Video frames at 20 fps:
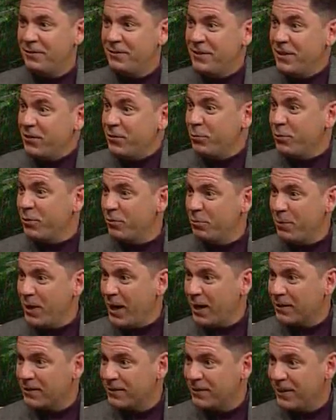
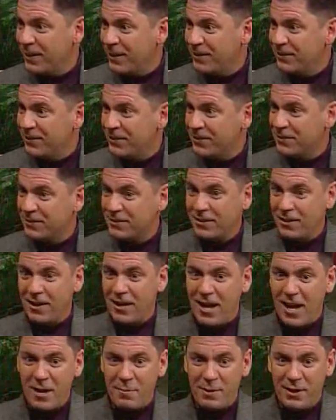disrespect and this
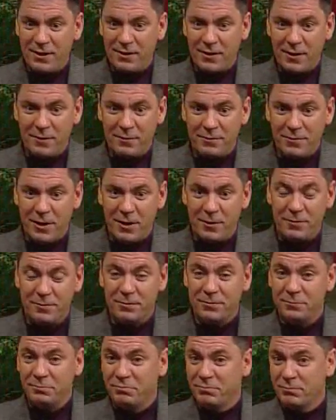climate of